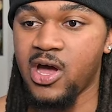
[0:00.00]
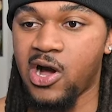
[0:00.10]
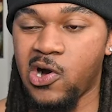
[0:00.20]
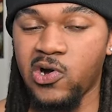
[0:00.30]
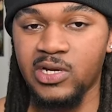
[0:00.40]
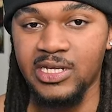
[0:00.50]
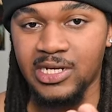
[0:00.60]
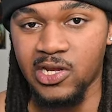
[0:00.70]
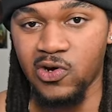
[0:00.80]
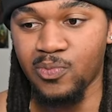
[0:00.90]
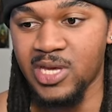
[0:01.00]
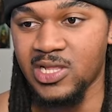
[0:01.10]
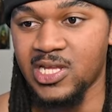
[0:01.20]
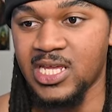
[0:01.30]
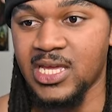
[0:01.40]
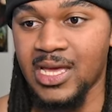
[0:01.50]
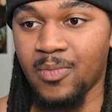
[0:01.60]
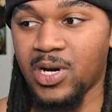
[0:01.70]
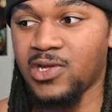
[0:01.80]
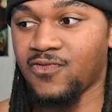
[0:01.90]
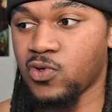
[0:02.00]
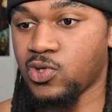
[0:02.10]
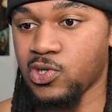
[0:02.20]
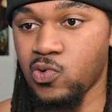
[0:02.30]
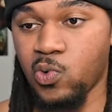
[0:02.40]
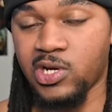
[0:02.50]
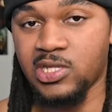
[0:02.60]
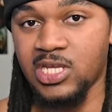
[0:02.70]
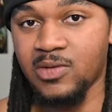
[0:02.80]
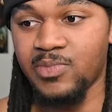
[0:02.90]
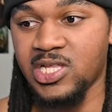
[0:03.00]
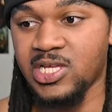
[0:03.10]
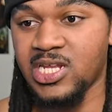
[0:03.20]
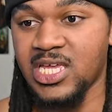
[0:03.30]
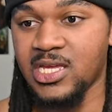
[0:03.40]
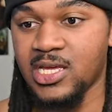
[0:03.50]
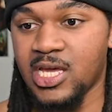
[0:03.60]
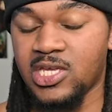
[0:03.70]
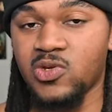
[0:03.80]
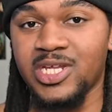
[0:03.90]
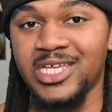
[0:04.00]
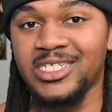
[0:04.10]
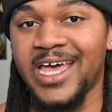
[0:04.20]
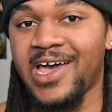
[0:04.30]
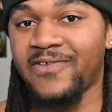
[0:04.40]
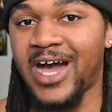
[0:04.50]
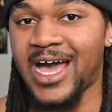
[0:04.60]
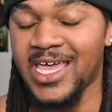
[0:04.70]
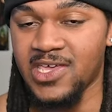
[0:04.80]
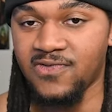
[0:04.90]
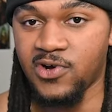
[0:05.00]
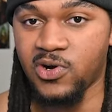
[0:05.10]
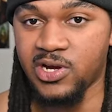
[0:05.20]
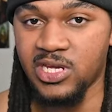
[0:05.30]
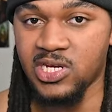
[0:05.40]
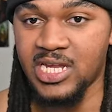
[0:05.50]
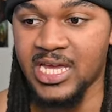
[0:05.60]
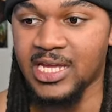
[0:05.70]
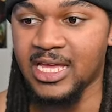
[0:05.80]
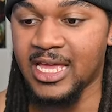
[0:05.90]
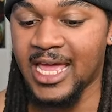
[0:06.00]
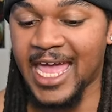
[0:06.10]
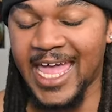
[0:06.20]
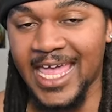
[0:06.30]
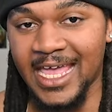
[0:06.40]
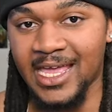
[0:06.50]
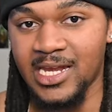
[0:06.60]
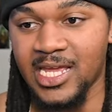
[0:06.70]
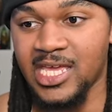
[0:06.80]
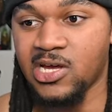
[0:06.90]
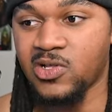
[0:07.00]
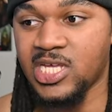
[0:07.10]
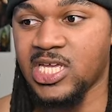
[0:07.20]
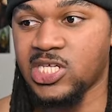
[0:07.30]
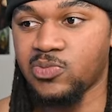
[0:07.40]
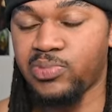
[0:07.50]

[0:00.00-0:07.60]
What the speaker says: Hulk, no ability, but if you do want the ability, you need to have high evo on your deck, and he only gets